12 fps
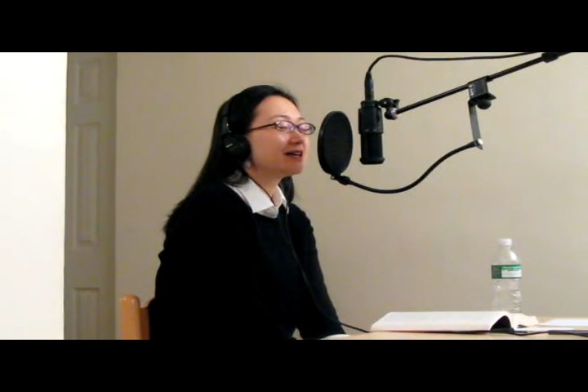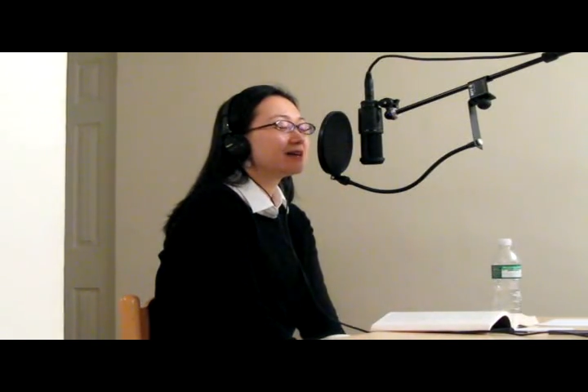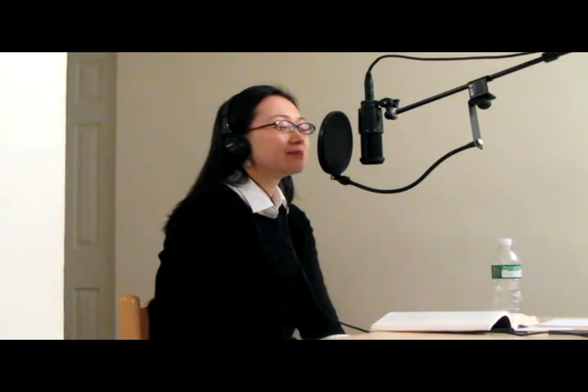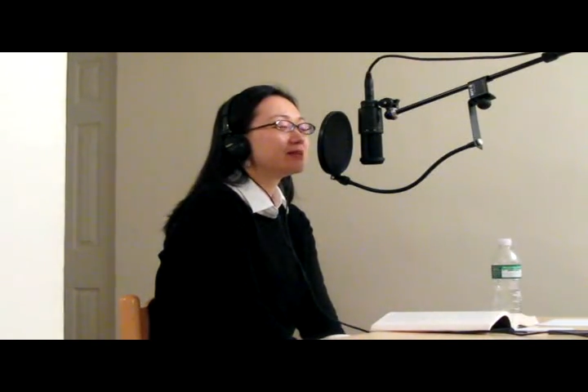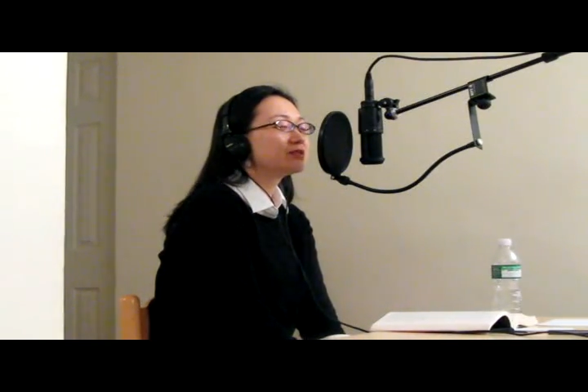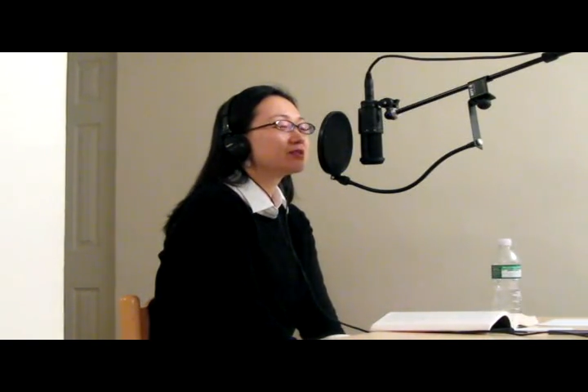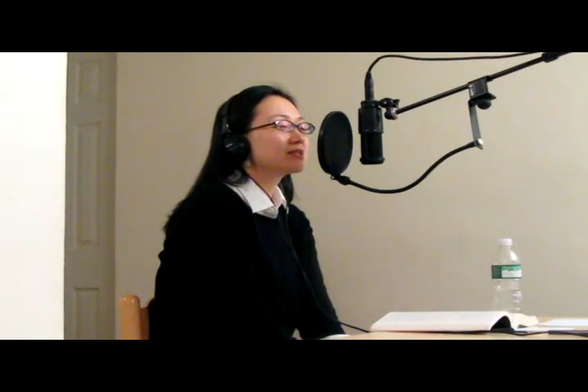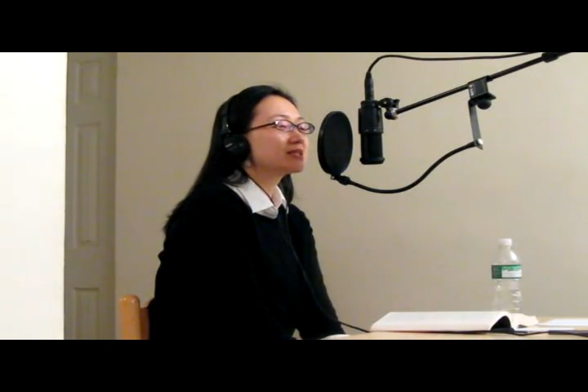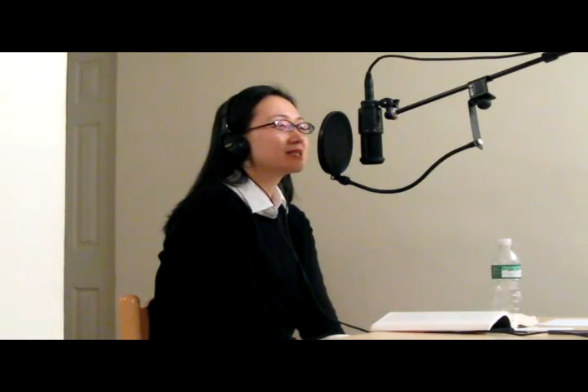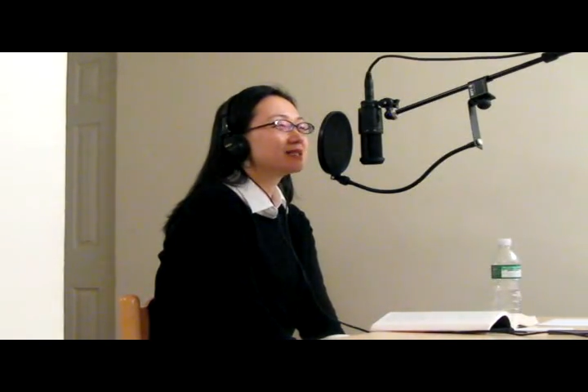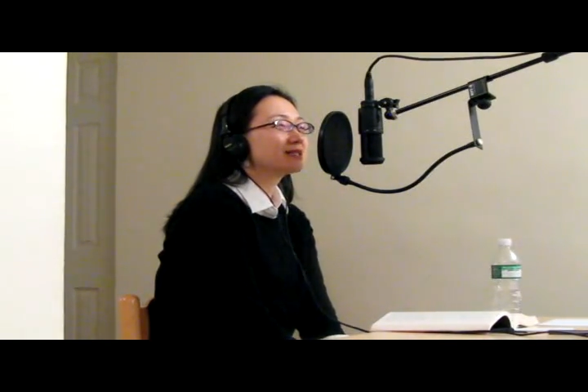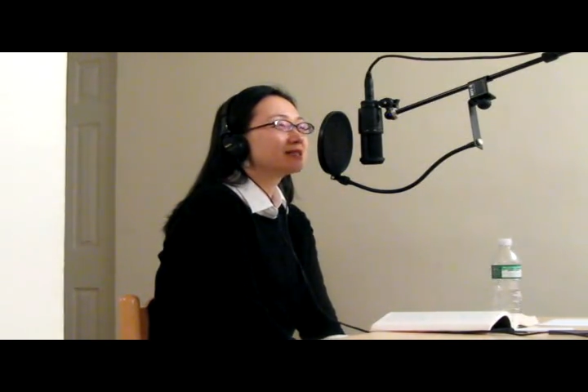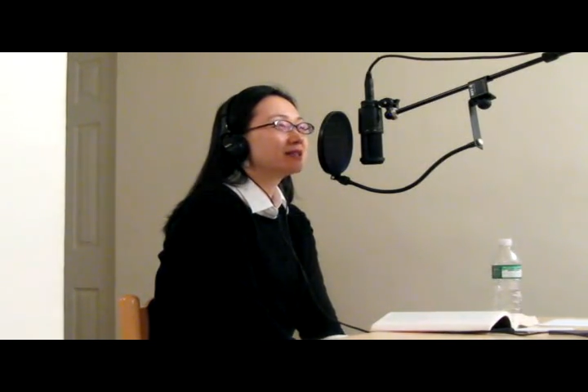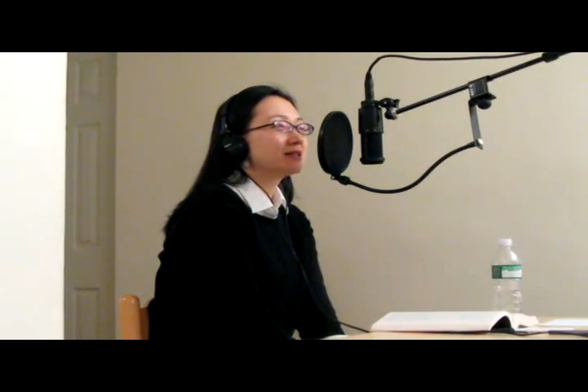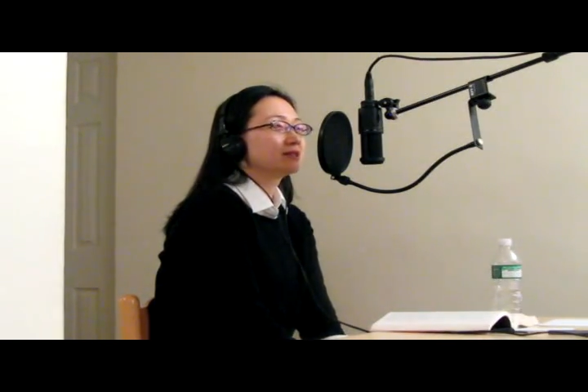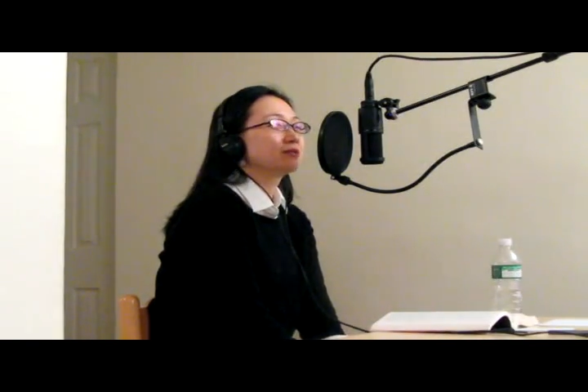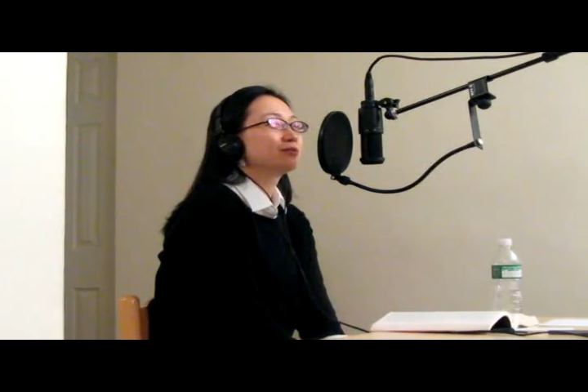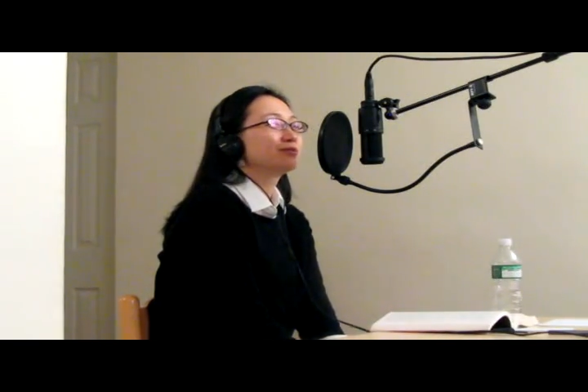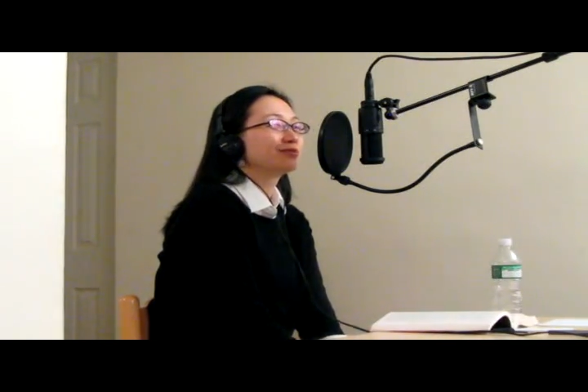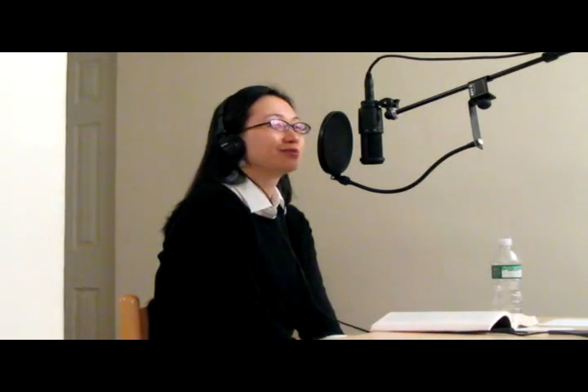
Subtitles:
I'm interested in you.